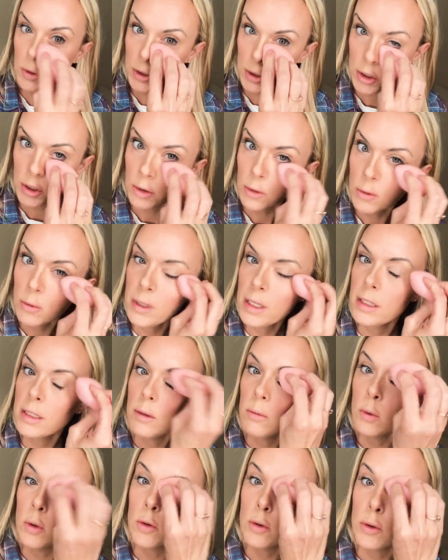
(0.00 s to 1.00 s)
do is it
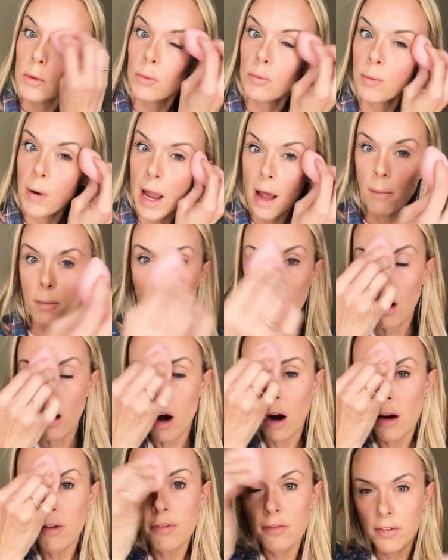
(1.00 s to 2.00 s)
will grab
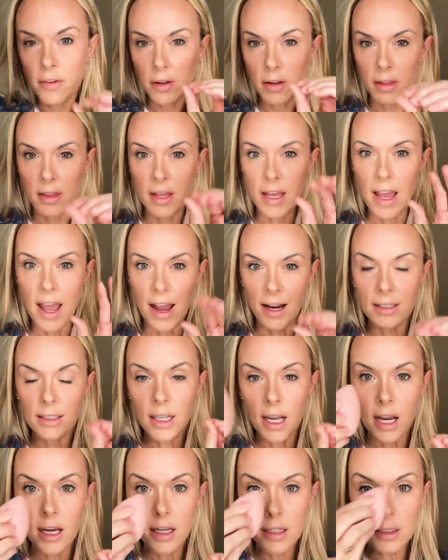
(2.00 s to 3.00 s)
off the
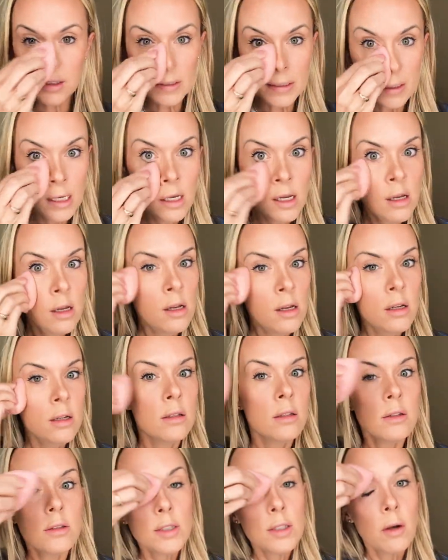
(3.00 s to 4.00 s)
excess
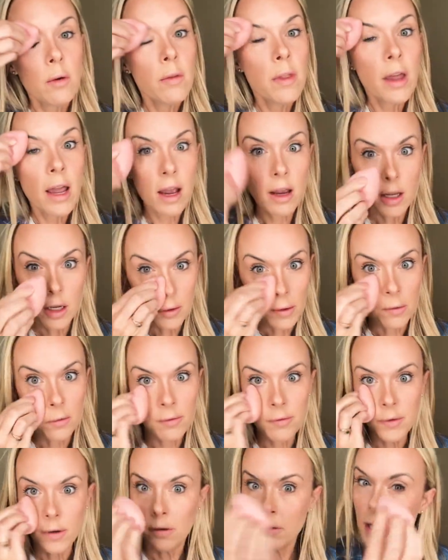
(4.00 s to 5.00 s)
so that you don't
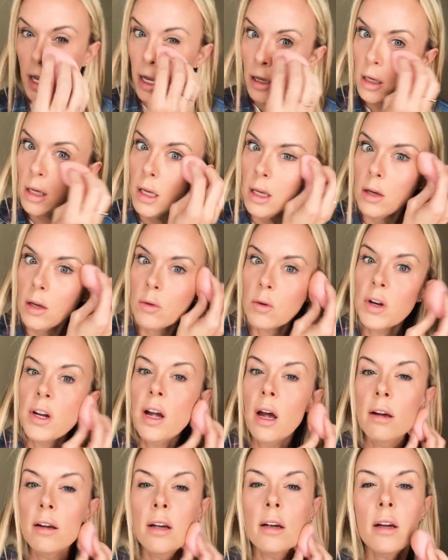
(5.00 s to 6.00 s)
feel cakey or
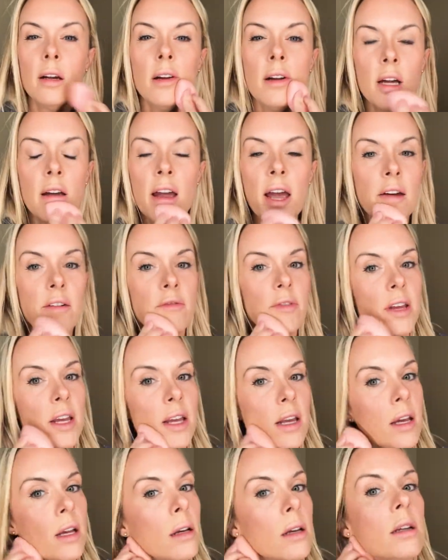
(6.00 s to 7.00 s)

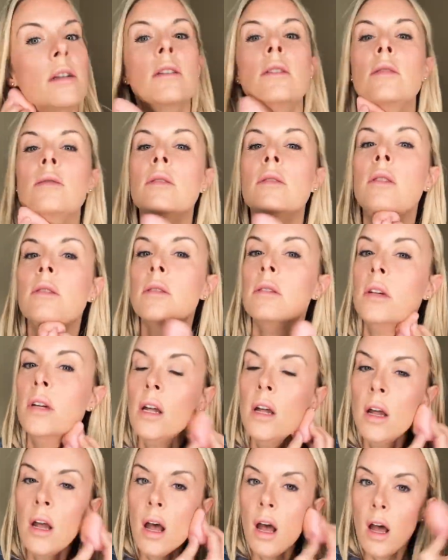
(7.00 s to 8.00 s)
heavy.
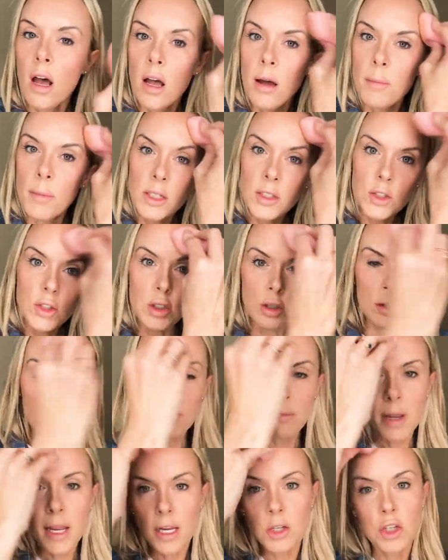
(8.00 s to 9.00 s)
Do
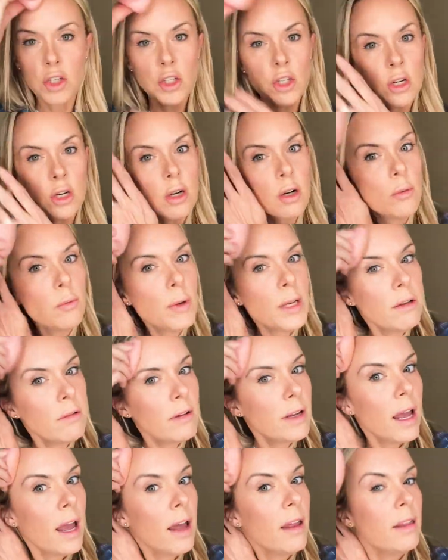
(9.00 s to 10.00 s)
make sure when you
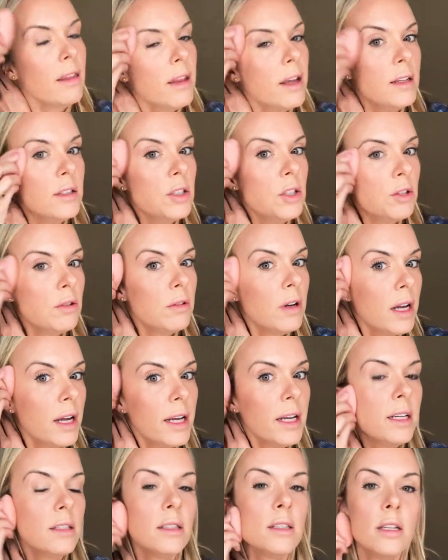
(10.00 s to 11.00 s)
get this, you
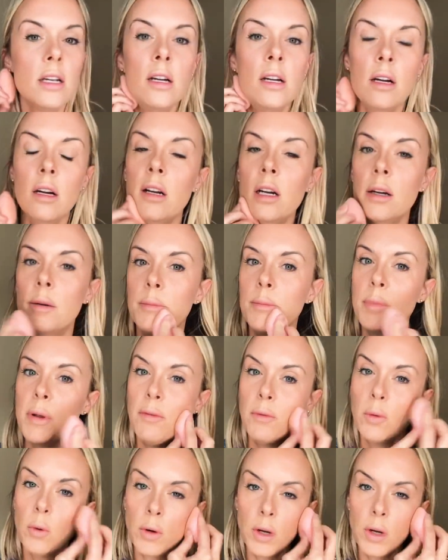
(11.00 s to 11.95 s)
guys, before